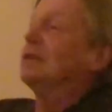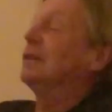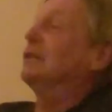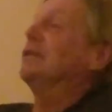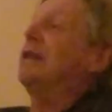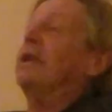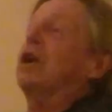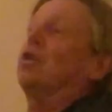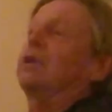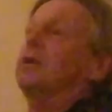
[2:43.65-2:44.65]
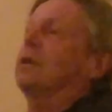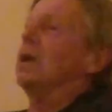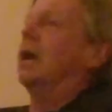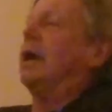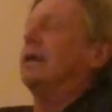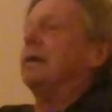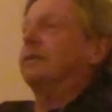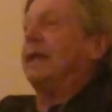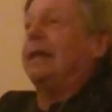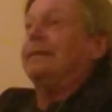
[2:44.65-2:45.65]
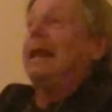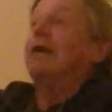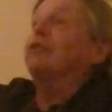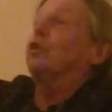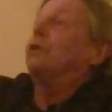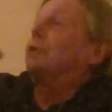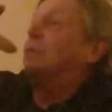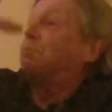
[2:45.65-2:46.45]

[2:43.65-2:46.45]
so they go, uh, they, now they're into a